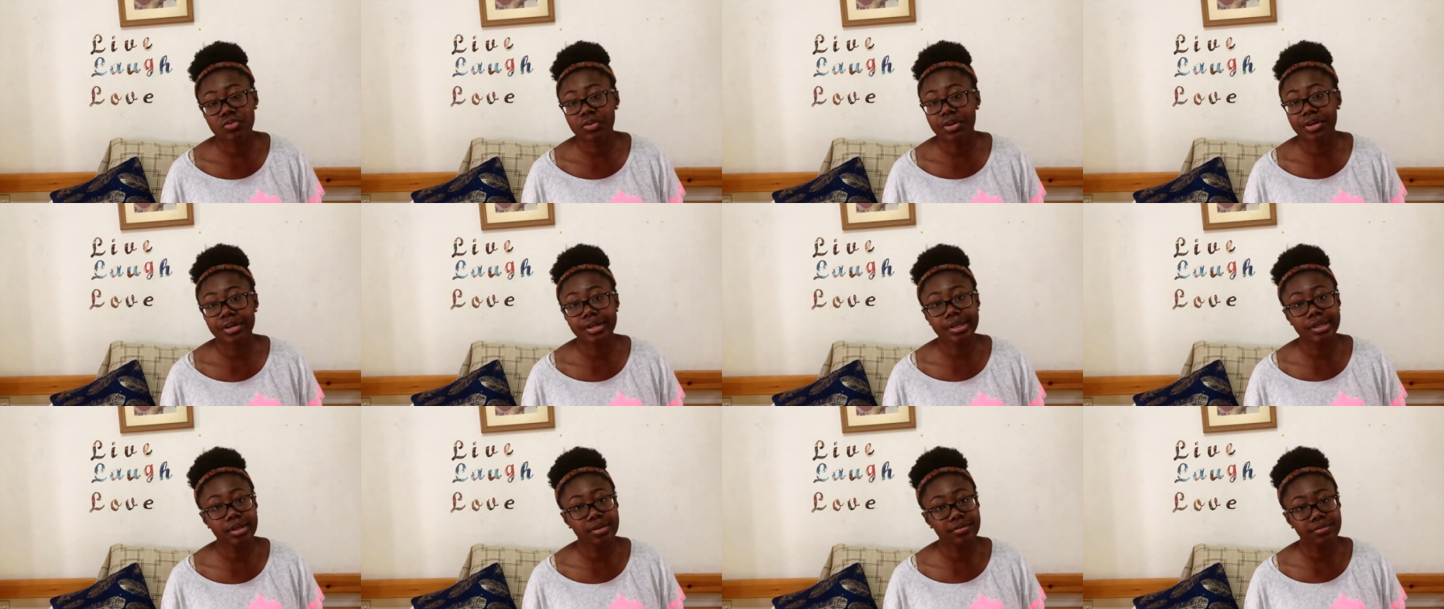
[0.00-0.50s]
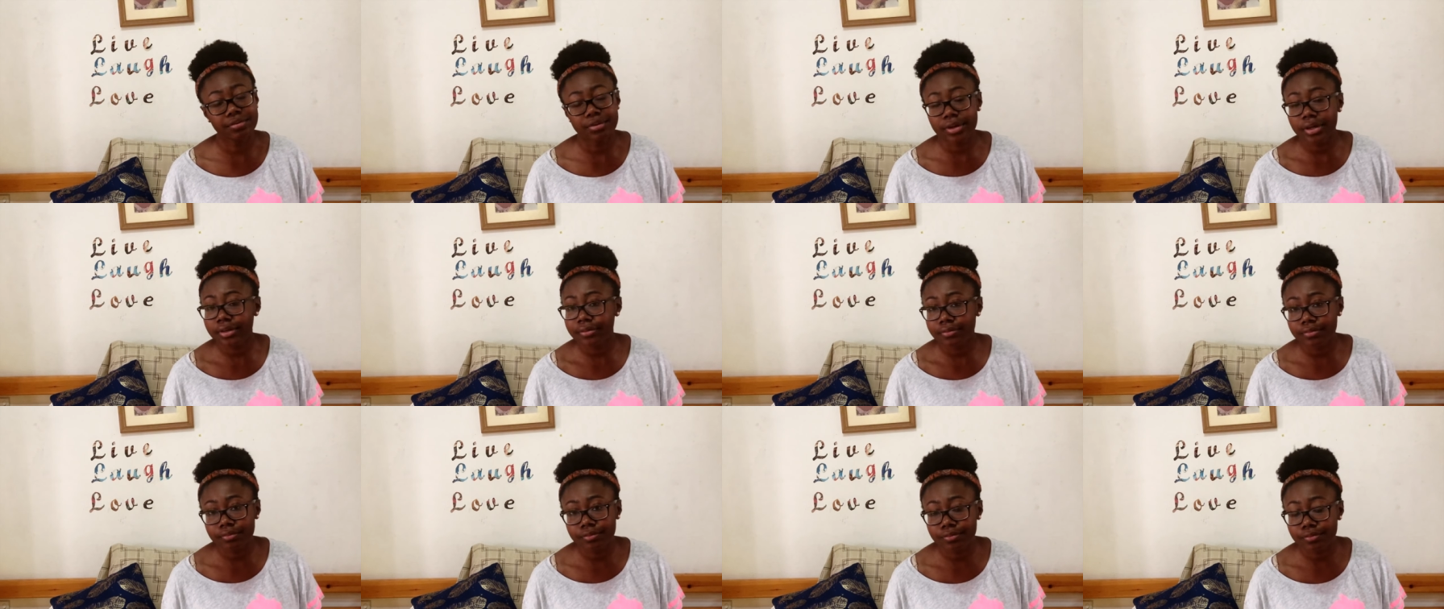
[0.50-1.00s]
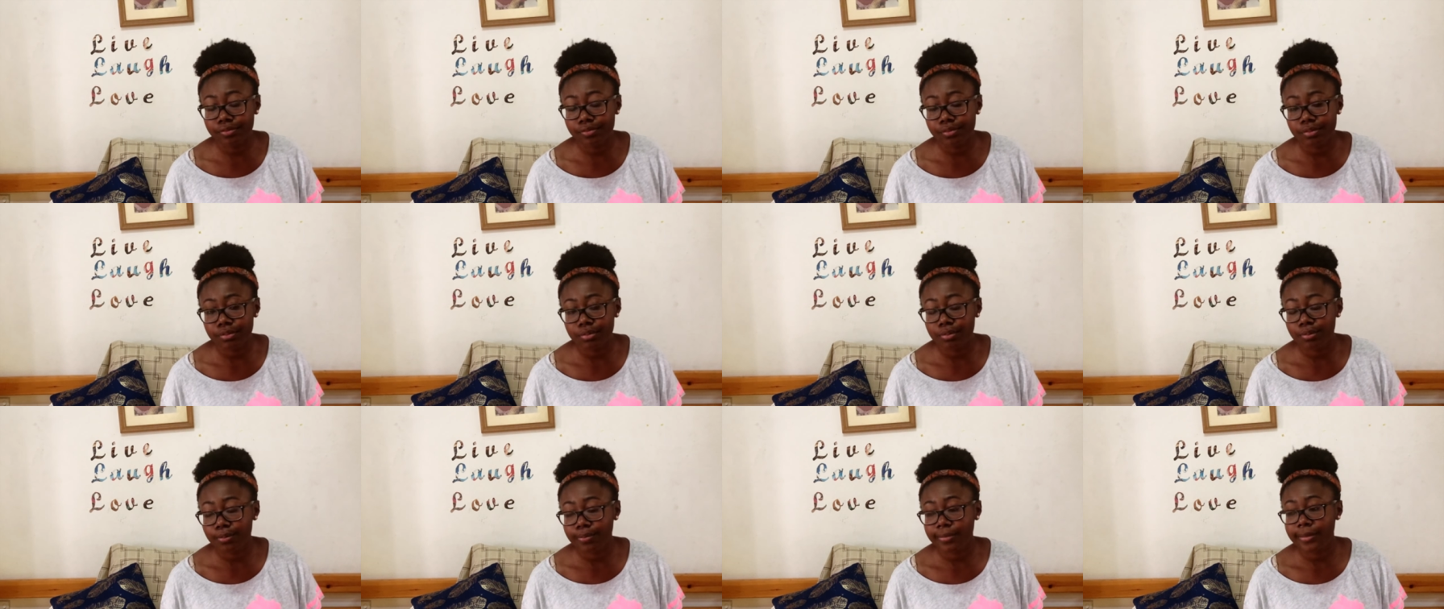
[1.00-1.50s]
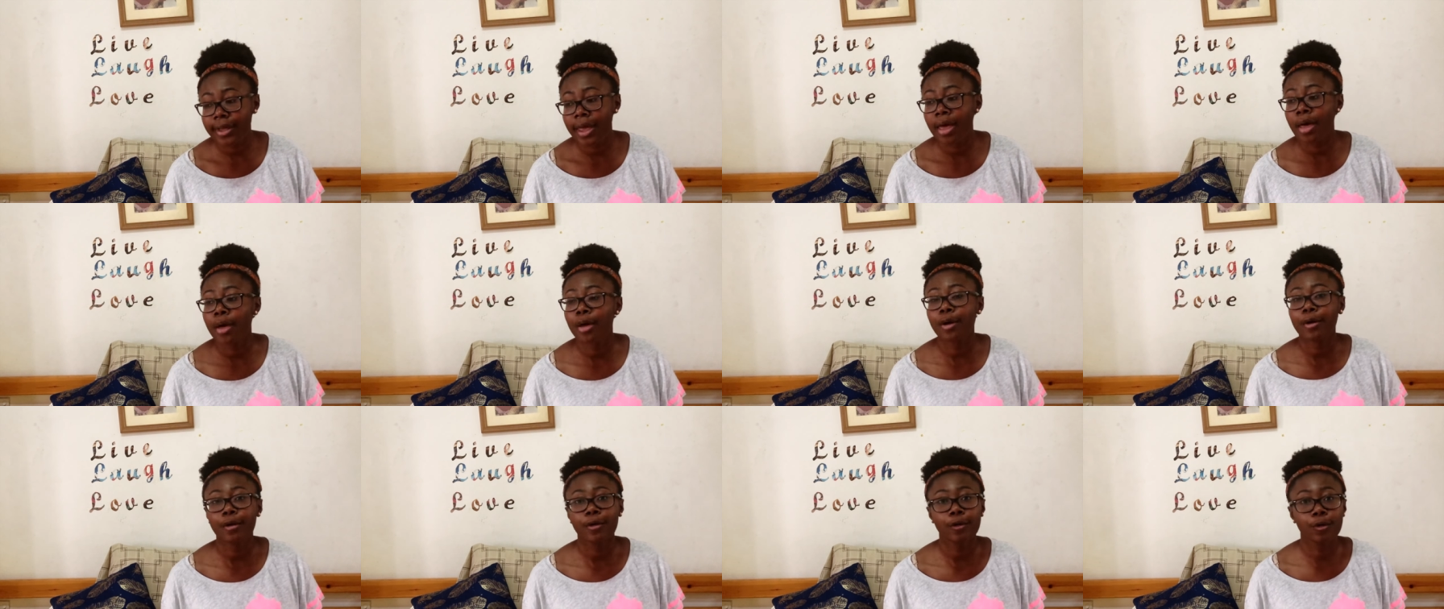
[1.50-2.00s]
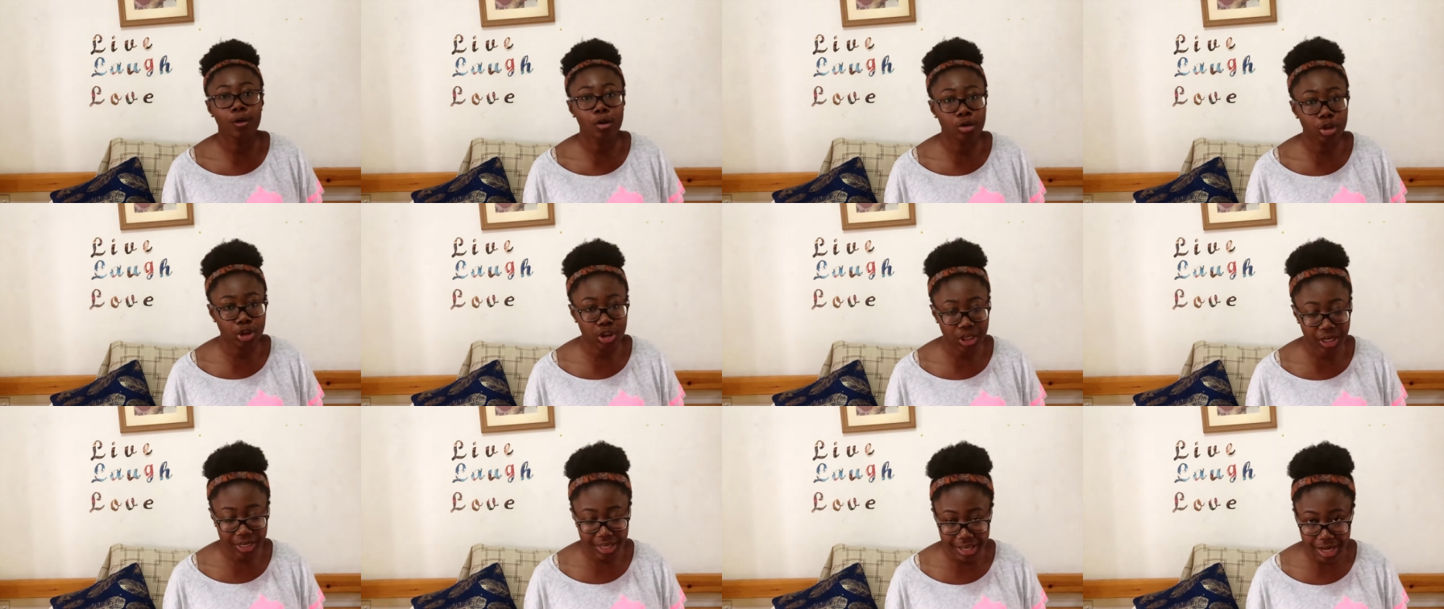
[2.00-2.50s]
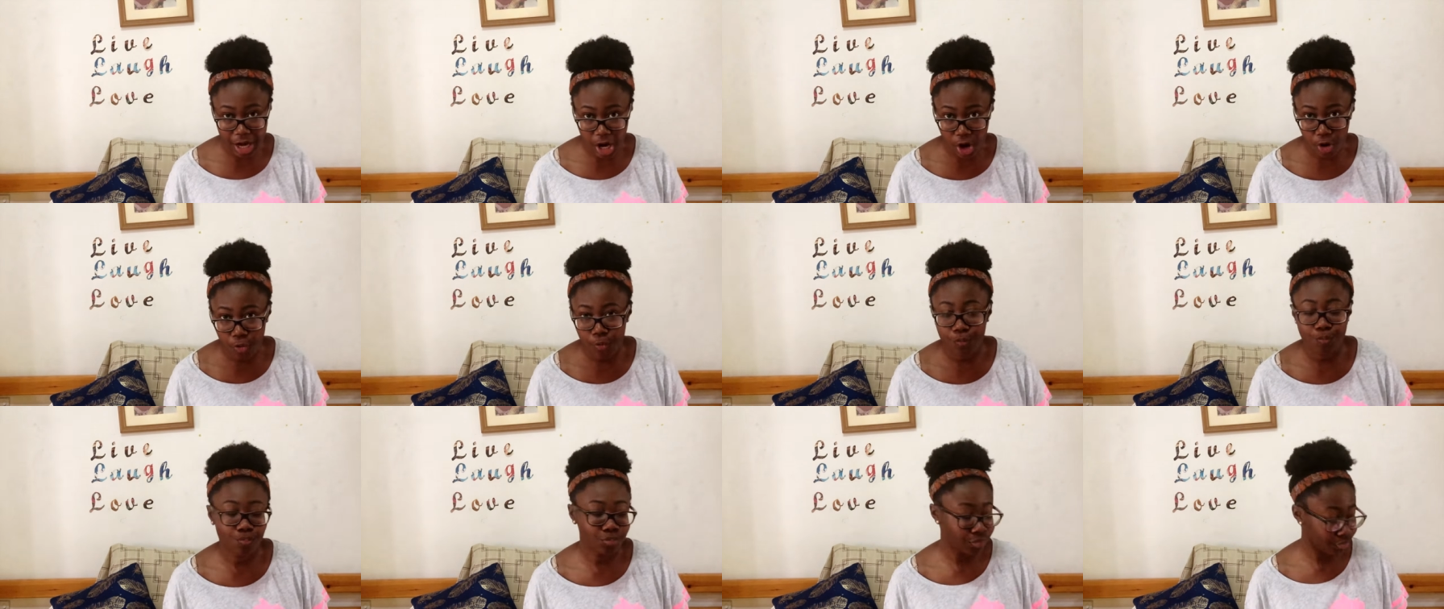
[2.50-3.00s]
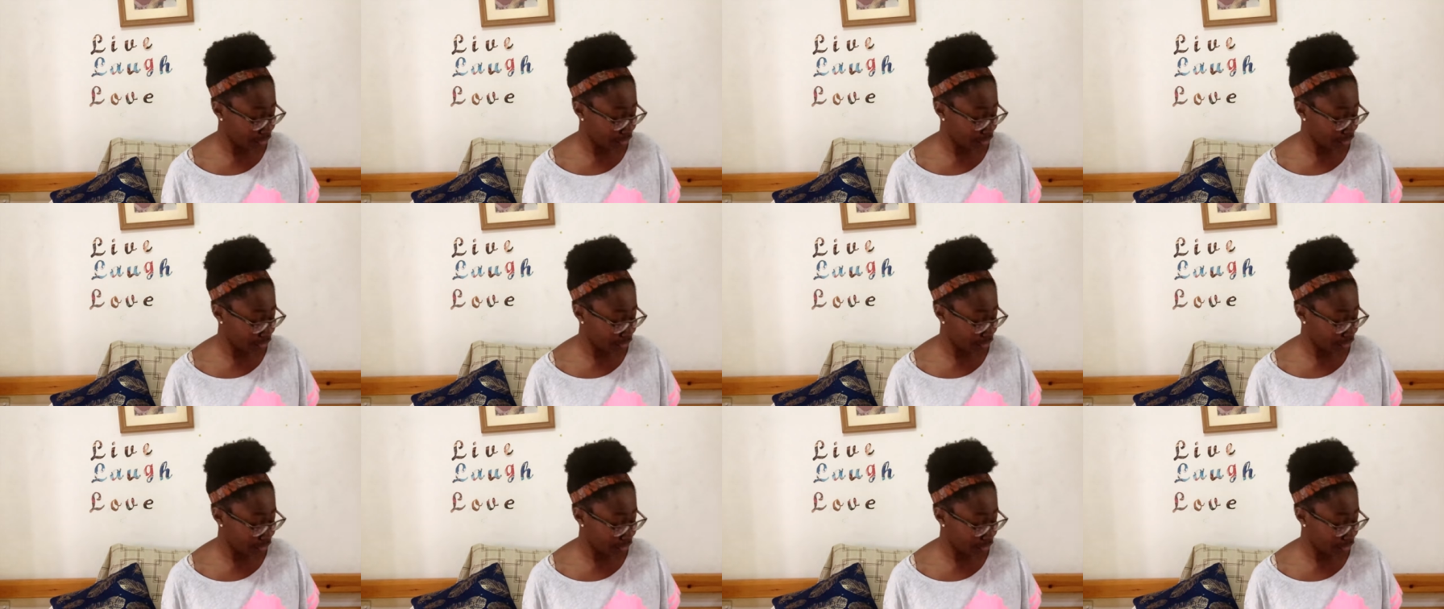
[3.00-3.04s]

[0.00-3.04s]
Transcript: very different. Go check it out.